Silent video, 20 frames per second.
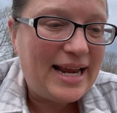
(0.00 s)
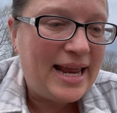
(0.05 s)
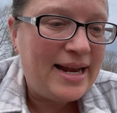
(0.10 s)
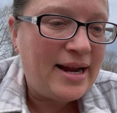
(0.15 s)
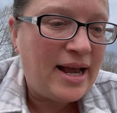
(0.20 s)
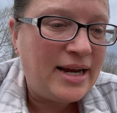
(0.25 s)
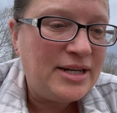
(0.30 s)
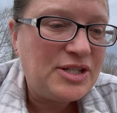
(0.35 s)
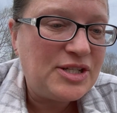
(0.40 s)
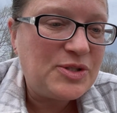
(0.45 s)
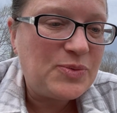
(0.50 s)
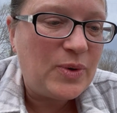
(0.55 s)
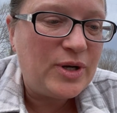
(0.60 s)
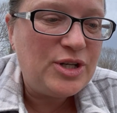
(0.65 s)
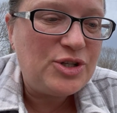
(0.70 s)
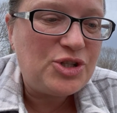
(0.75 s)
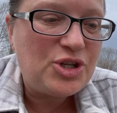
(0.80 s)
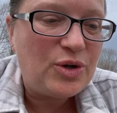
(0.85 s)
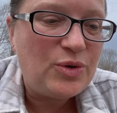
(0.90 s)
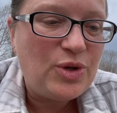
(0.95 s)
And I just want to
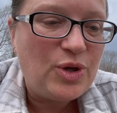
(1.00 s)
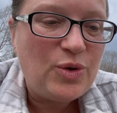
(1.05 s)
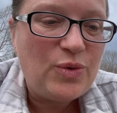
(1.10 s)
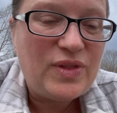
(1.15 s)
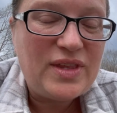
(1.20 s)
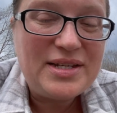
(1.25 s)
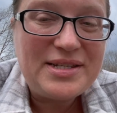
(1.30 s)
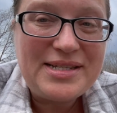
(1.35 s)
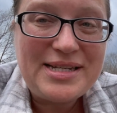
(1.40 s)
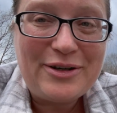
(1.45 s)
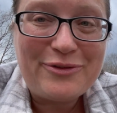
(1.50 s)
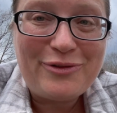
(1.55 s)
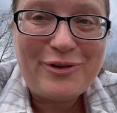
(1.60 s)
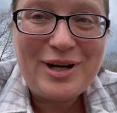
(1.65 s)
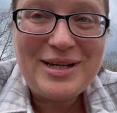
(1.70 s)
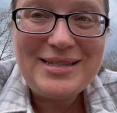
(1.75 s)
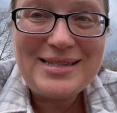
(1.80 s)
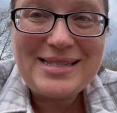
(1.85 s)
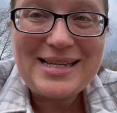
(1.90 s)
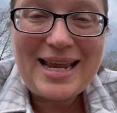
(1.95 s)
show you the
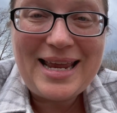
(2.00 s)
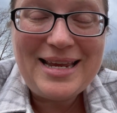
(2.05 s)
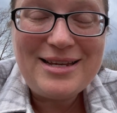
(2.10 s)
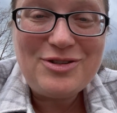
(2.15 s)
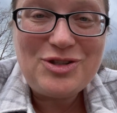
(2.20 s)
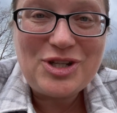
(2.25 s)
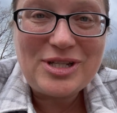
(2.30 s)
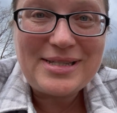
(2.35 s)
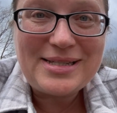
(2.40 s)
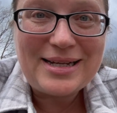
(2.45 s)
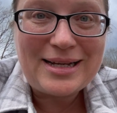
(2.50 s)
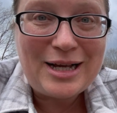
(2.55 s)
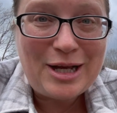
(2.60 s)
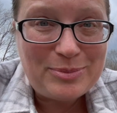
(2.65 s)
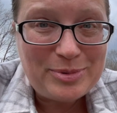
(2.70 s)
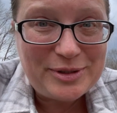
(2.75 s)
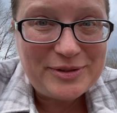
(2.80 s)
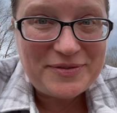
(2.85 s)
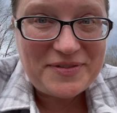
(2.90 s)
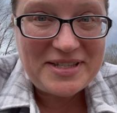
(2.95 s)
difference in just a
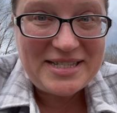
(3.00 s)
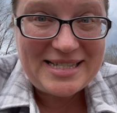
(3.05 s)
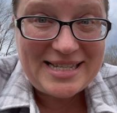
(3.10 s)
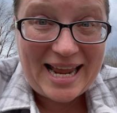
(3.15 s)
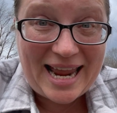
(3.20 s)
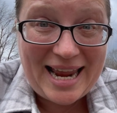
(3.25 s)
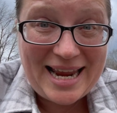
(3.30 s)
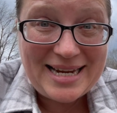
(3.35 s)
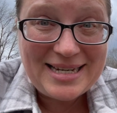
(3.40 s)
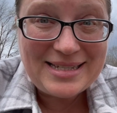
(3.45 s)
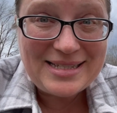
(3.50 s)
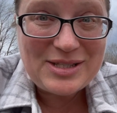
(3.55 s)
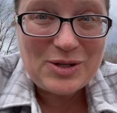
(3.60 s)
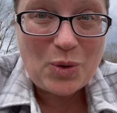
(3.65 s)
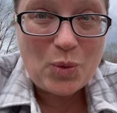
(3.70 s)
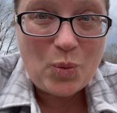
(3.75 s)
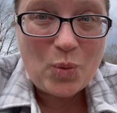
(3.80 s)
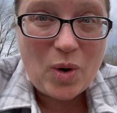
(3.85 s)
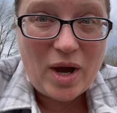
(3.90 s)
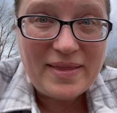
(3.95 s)
couple of days,
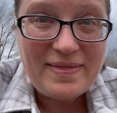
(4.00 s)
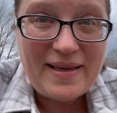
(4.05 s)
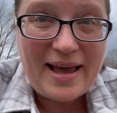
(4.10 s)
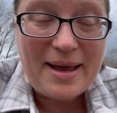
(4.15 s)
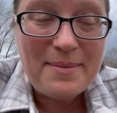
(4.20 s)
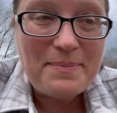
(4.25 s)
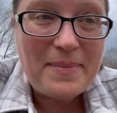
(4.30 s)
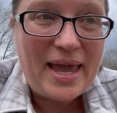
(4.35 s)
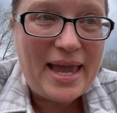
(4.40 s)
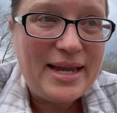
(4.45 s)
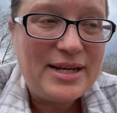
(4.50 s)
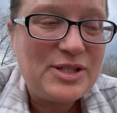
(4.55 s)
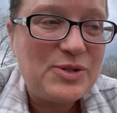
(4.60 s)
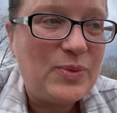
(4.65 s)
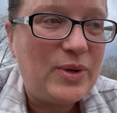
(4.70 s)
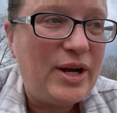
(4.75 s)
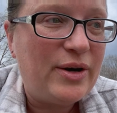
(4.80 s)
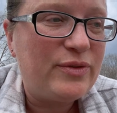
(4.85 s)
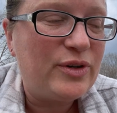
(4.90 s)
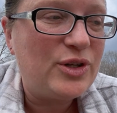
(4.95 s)
what that makes
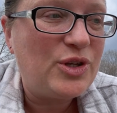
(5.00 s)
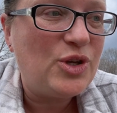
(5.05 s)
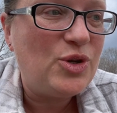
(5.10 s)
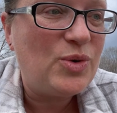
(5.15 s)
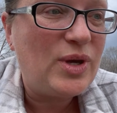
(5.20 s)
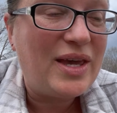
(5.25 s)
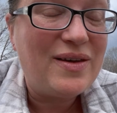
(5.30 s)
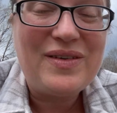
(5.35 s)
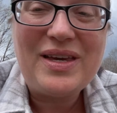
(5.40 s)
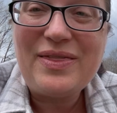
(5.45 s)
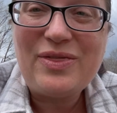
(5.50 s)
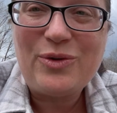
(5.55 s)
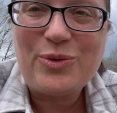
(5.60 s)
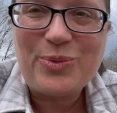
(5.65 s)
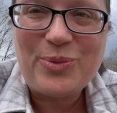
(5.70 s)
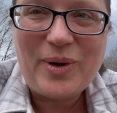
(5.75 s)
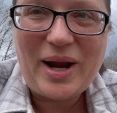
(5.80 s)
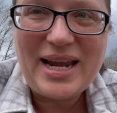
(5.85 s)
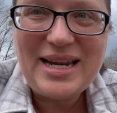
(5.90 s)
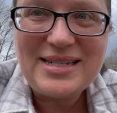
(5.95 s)
whenever you give it the
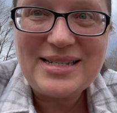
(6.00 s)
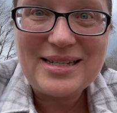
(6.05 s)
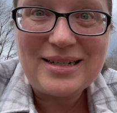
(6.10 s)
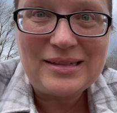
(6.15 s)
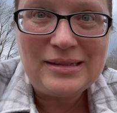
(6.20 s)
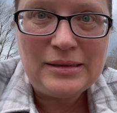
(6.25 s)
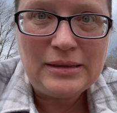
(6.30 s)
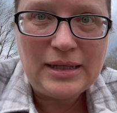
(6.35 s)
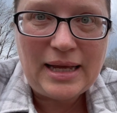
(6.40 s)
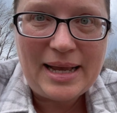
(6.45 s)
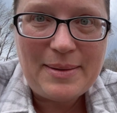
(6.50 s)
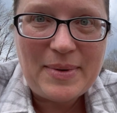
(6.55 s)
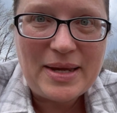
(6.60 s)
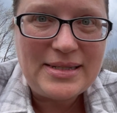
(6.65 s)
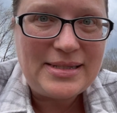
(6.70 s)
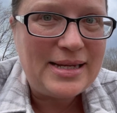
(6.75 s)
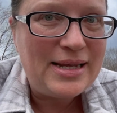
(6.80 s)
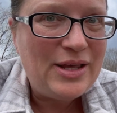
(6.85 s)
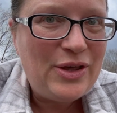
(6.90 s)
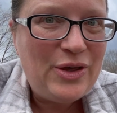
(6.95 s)
right
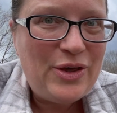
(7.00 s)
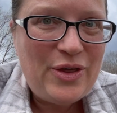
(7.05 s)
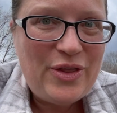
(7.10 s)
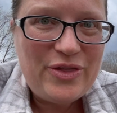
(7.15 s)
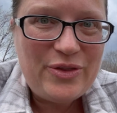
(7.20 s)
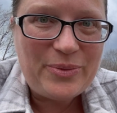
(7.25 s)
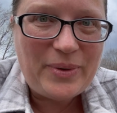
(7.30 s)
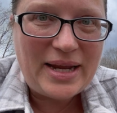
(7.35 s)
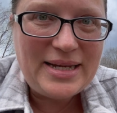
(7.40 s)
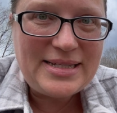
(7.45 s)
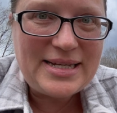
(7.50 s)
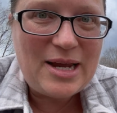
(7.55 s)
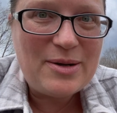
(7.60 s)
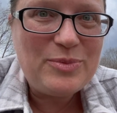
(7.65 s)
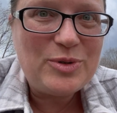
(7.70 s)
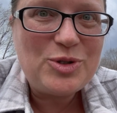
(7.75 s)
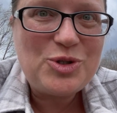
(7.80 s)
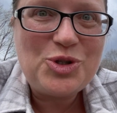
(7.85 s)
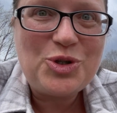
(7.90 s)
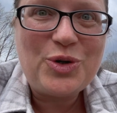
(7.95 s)
climate, the right
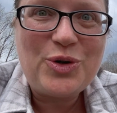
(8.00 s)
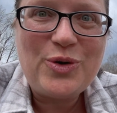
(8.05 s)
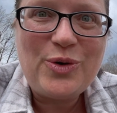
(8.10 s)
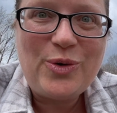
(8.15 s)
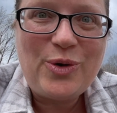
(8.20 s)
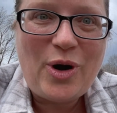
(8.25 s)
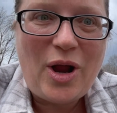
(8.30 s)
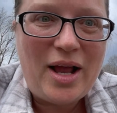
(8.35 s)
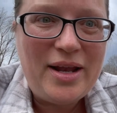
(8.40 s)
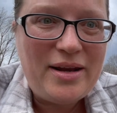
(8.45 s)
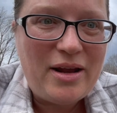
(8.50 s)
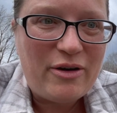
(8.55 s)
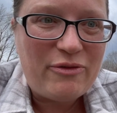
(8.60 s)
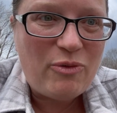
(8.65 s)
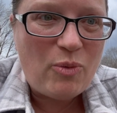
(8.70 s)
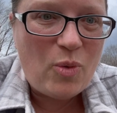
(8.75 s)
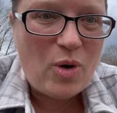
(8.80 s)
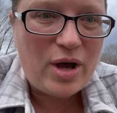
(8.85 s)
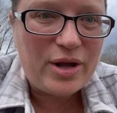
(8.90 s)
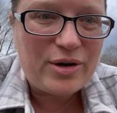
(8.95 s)
temperature, enough
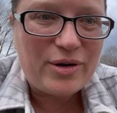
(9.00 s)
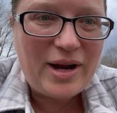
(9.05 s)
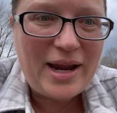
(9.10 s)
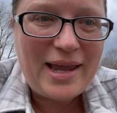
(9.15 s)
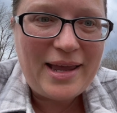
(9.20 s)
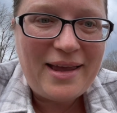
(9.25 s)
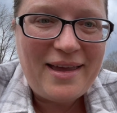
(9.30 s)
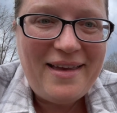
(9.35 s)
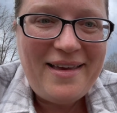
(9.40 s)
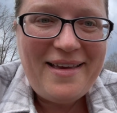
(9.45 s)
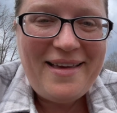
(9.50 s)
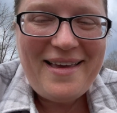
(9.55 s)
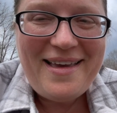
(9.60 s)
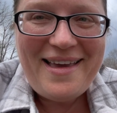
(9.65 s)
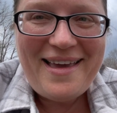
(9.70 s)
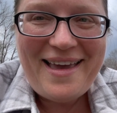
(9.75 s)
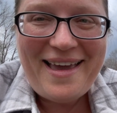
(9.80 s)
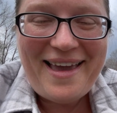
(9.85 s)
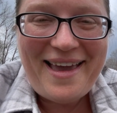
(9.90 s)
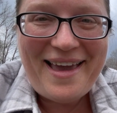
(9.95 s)
watering,
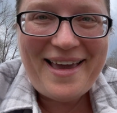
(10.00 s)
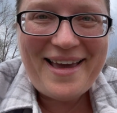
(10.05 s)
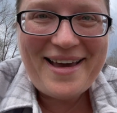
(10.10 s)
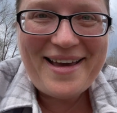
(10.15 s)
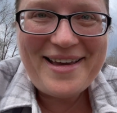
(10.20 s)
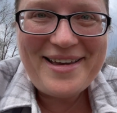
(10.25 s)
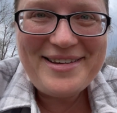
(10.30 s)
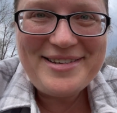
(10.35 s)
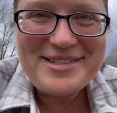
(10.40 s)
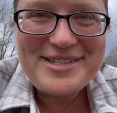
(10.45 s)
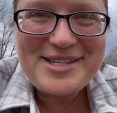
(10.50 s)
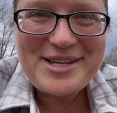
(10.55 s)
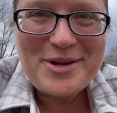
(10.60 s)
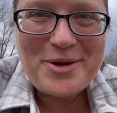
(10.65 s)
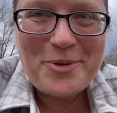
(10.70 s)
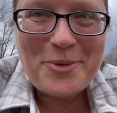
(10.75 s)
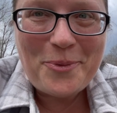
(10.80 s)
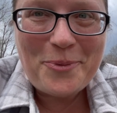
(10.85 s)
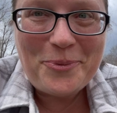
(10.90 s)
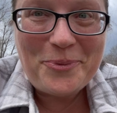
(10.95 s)
and
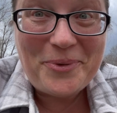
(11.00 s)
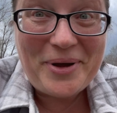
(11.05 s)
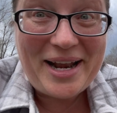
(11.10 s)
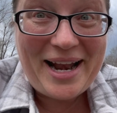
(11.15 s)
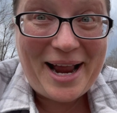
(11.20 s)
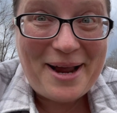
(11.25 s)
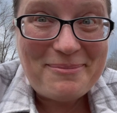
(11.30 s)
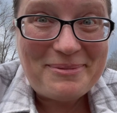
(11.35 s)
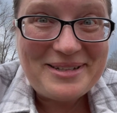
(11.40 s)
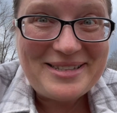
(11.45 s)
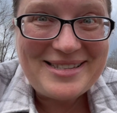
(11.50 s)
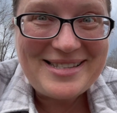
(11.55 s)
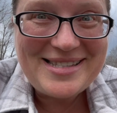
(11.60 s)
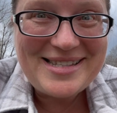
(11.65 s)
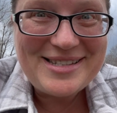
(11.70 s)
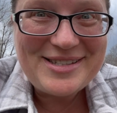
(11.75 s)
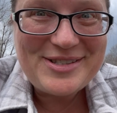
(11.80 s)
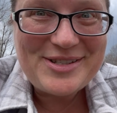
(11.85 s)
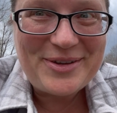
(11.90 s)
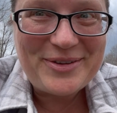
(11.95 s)
what happens.
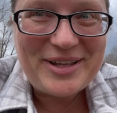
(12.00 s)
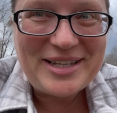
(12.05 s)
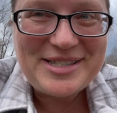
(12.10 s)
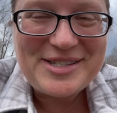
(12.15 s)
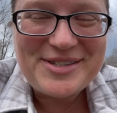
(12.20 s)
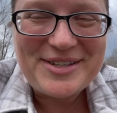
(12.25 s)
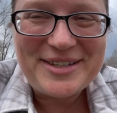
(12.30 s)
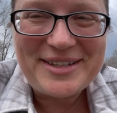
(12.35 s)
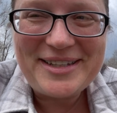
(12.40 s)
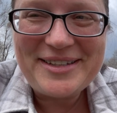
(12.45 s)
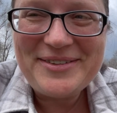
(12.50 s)
So let's look.